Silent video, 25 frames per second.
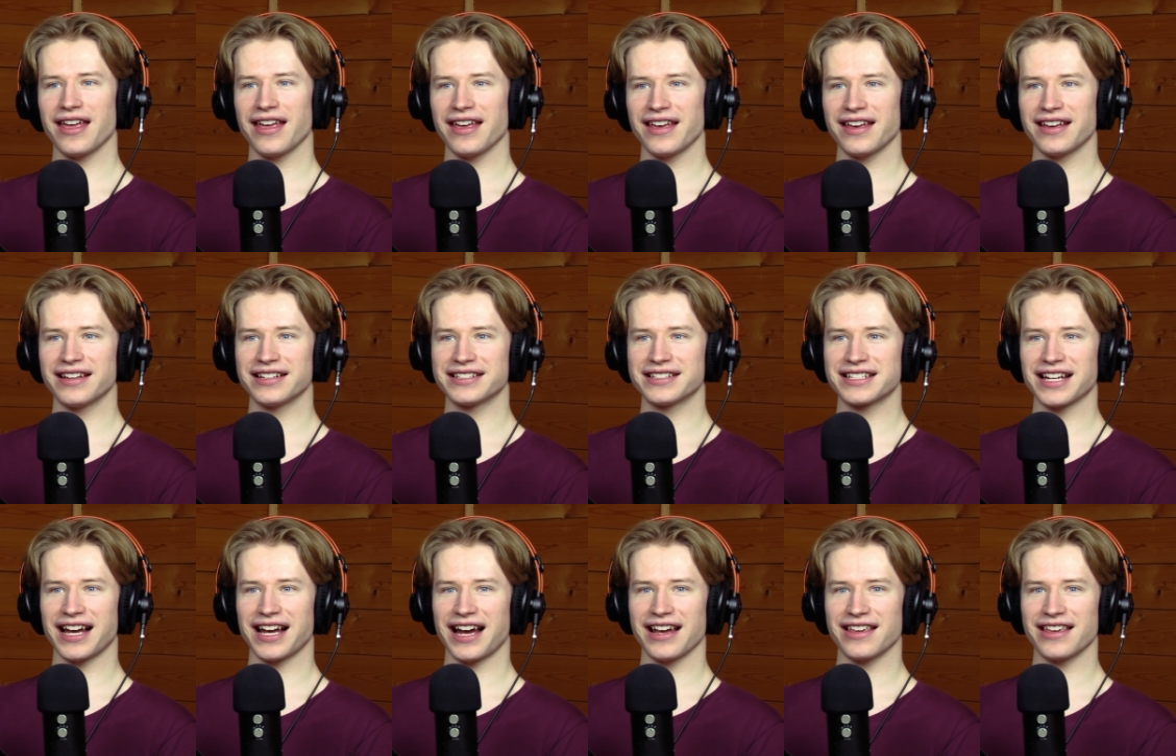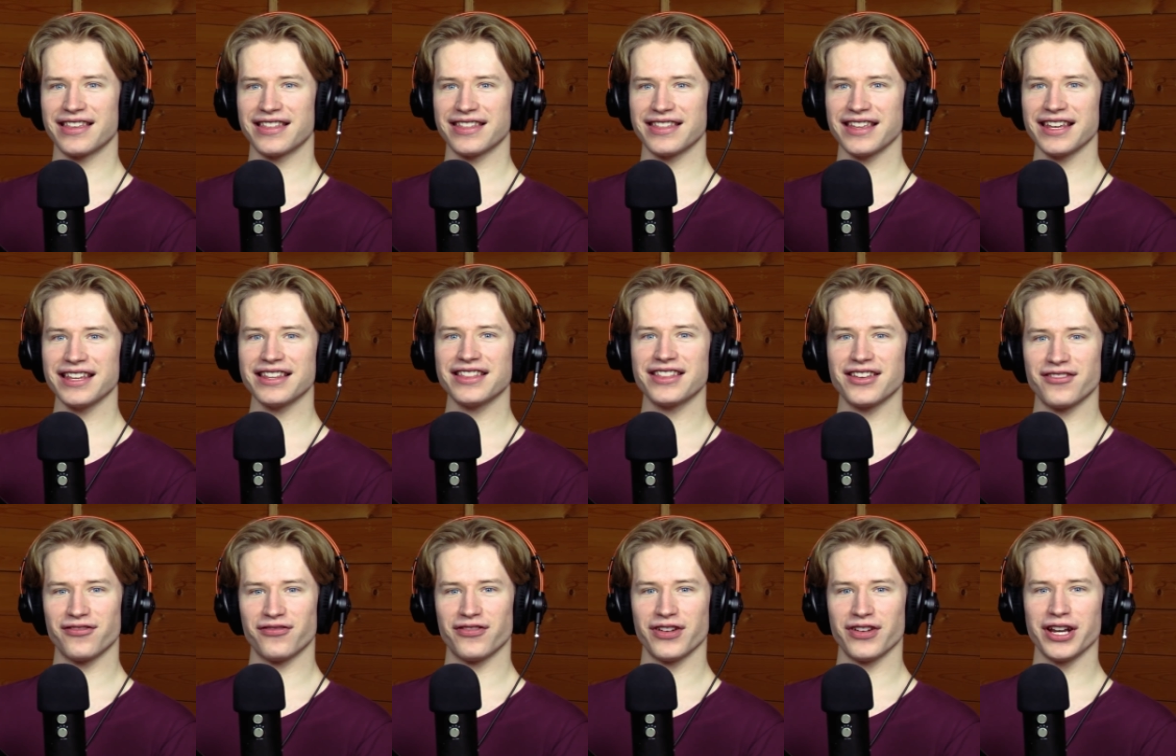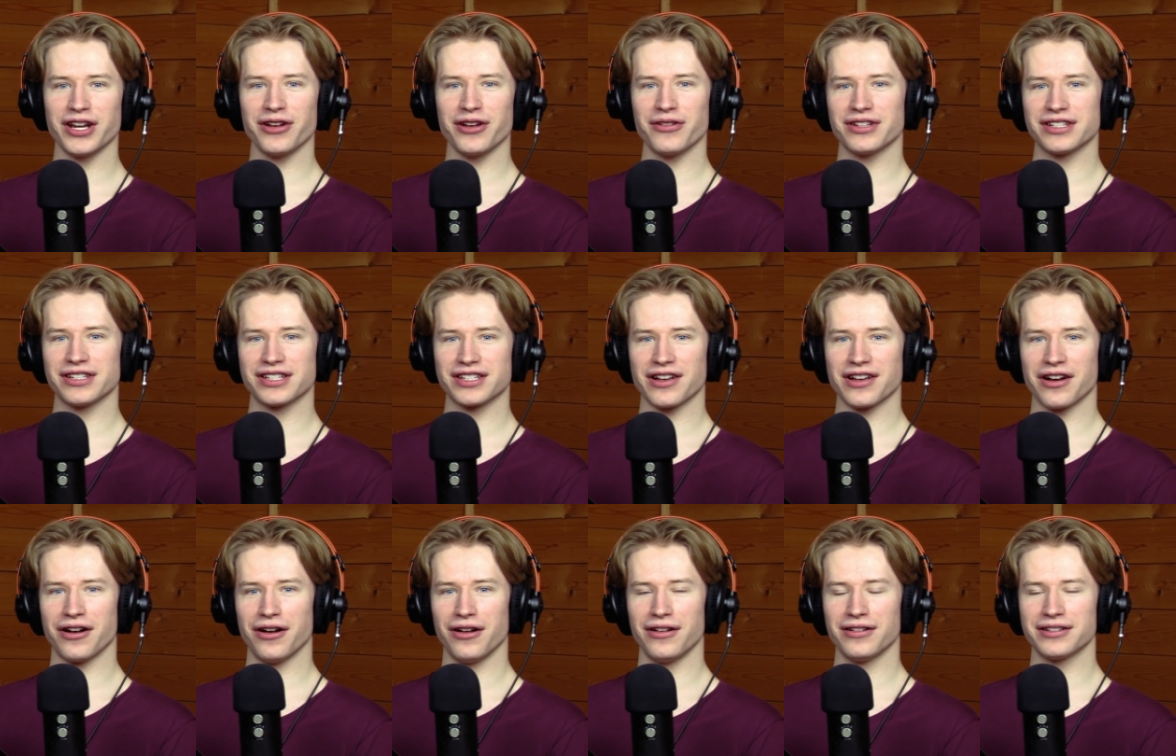And I think the video is
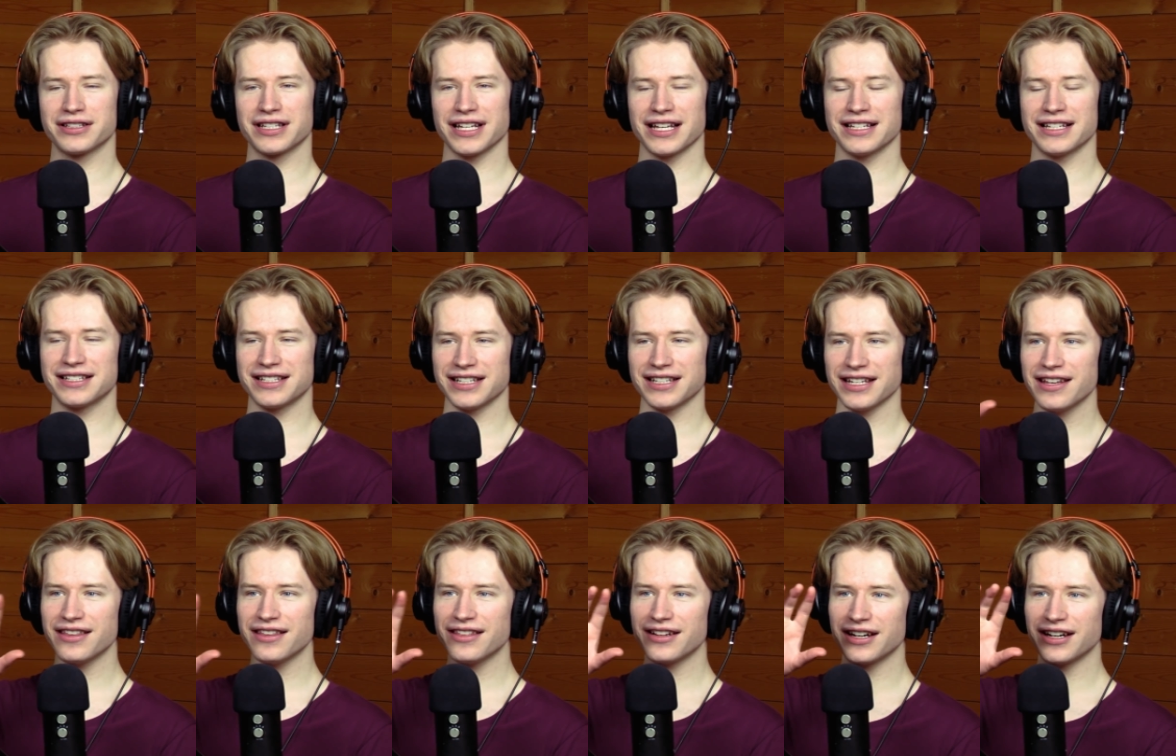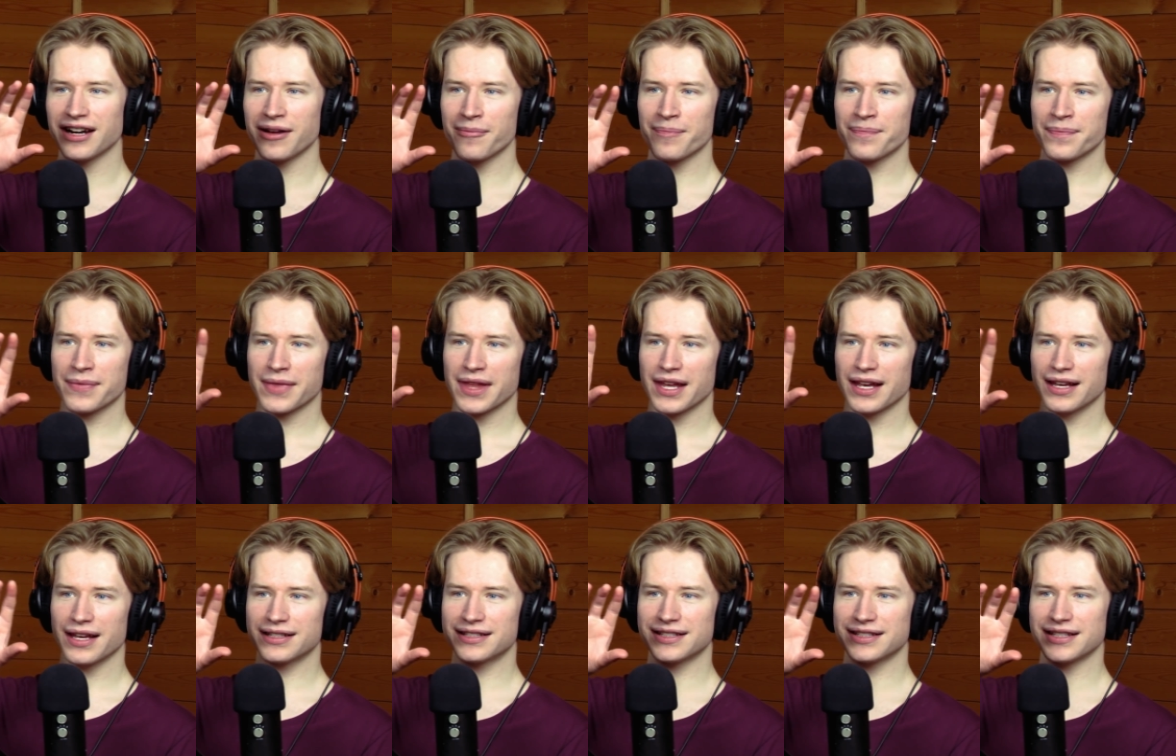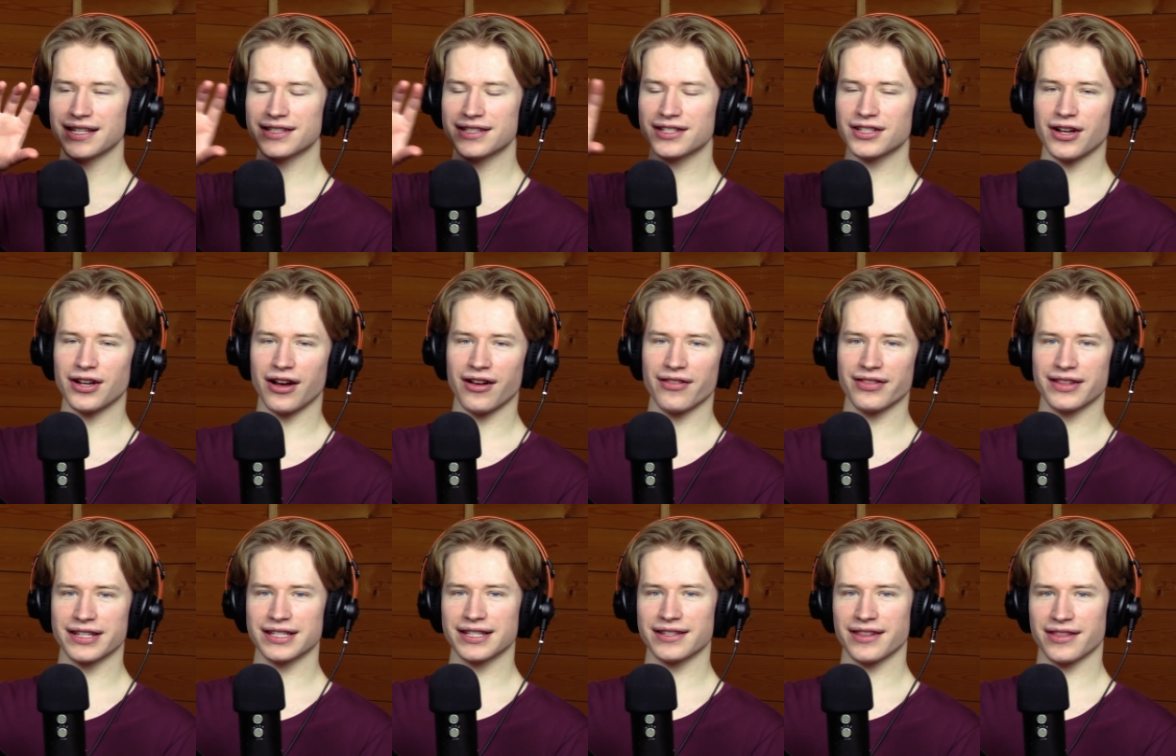called, it's either, it says it
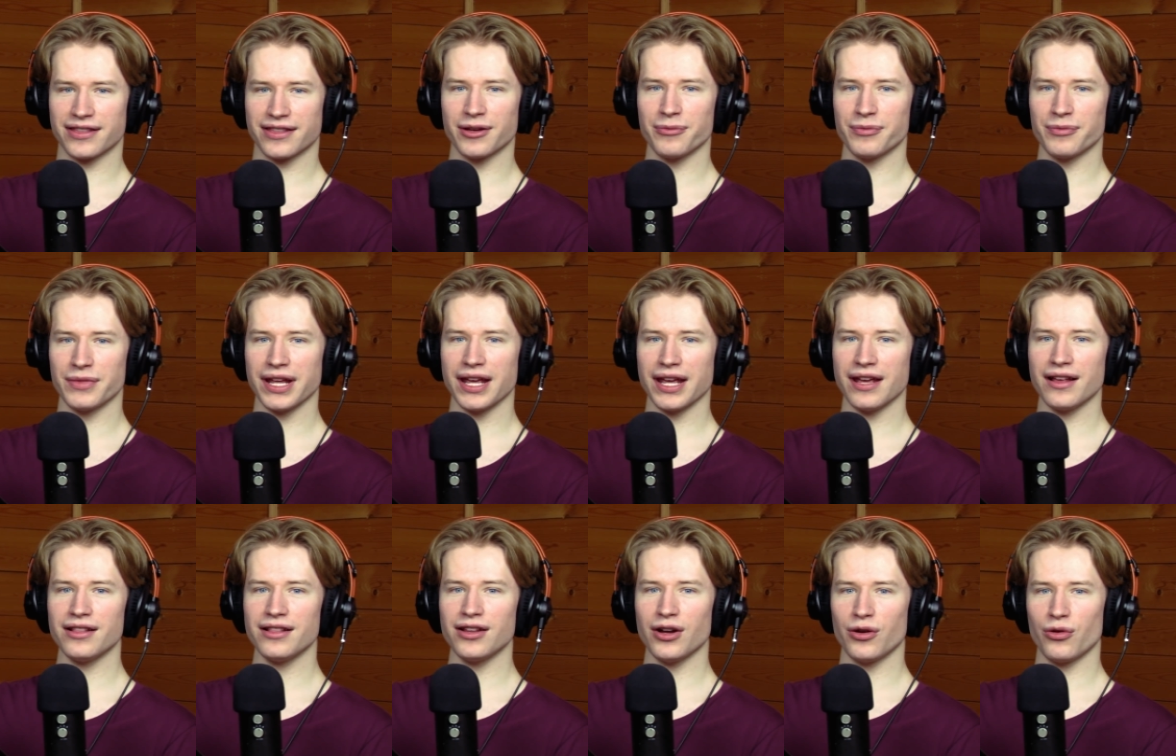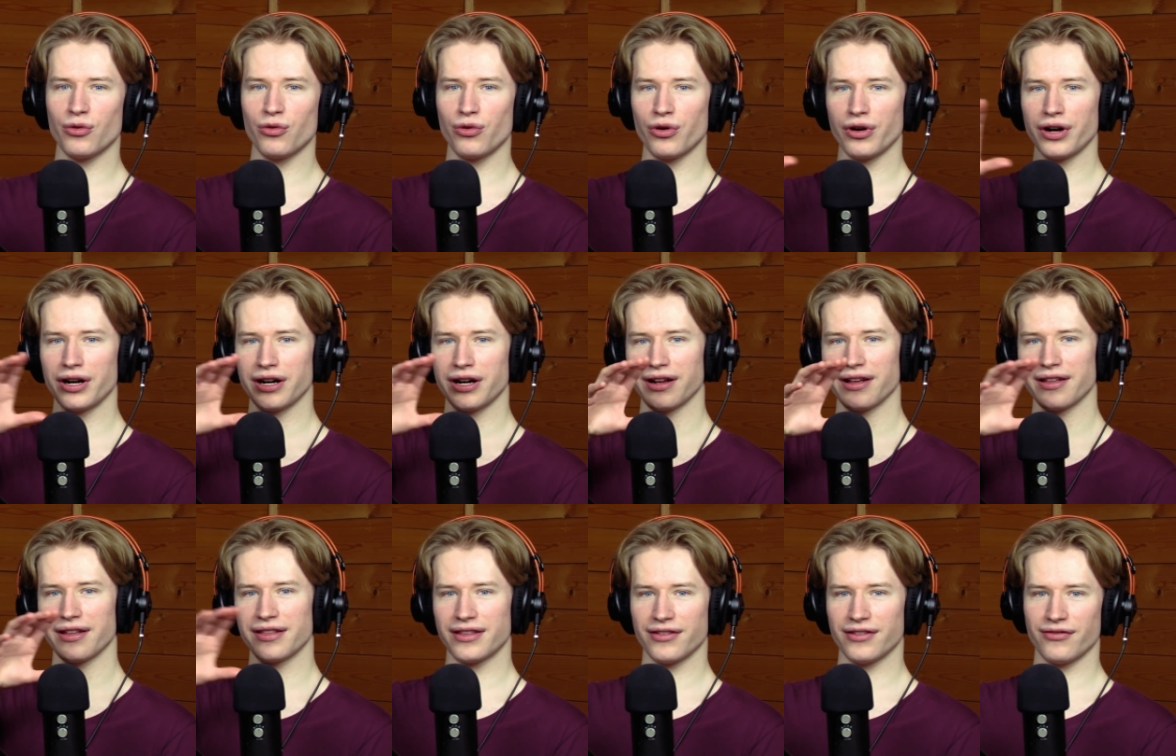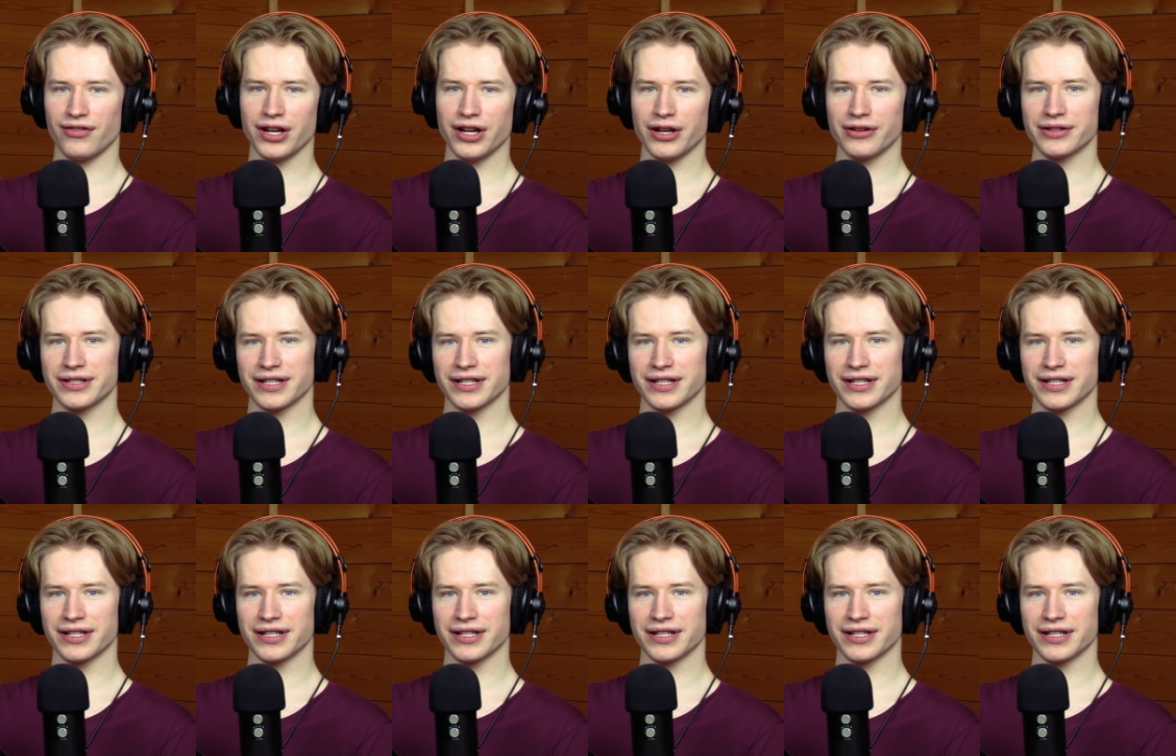on the thumbnail or the video